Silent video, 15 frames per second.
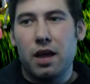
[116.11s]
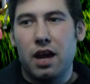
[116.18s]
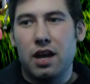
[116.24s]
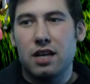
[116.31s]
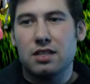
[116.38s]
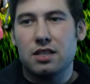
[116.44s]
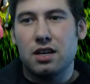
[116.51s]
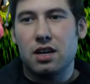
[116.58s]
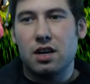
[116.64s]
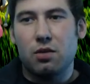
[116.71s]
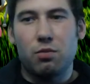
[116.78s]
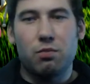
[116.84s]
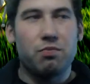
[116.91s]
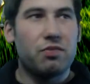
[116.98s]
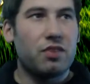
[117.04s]
guess a
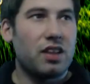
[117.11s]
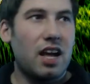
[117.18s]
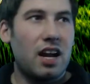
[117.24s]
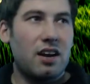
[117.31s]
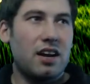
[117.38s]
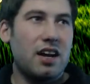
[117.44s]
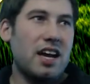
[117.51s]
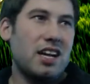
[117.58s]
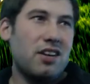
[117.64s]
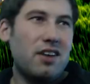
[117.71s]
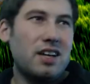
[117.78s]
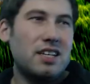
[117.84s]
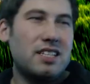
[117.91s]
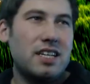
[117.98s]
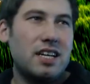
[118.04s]
lot of
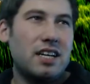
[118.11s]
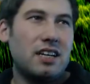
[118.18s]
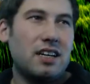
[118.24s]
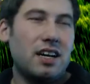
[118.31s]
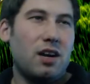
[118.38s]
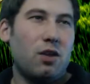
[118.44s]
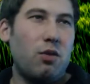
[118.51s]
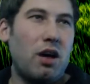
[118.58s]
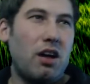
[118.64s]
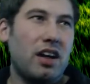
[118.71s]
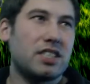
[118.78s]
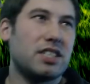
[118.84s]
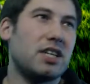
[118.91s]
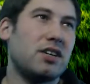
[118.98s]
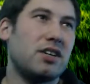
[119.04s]
interesting, well
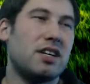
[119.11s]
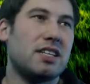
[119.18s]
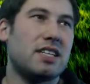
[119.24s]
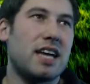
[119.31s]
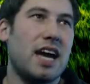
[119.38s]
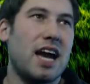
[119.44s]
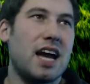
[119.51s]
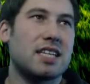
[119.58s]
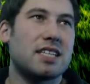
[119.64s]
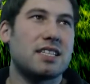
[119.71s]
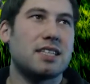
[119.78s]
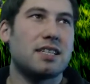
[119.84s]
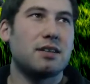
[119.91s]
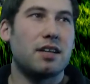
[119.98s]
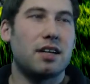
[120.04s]
executed attacks.
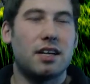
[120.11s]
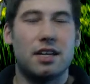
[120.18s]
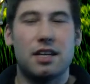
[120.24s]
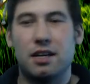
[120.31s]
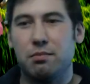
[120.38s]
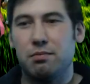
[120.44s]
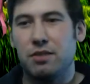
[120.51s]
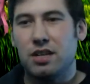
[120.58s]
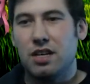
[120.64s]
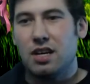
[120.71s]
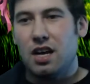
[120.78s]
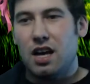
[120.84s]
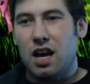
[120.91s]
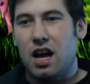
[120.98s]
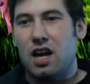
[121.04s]

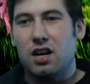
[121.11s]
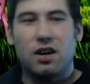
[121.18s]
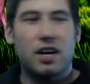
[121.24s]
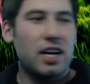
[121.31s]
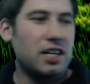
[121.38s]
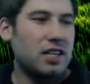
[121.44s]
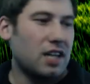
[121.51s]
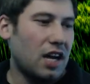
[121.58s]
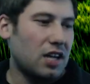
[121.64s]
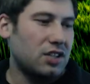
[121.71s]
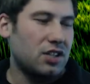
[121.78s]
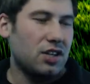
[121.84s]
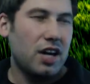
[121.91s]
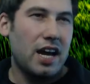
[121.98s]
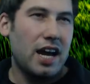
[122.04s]
I'll go ahead and I'll
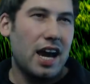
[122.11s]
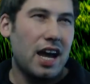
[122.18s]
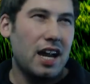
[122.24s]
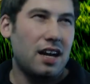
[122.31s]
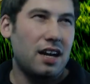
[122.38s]
show you. I got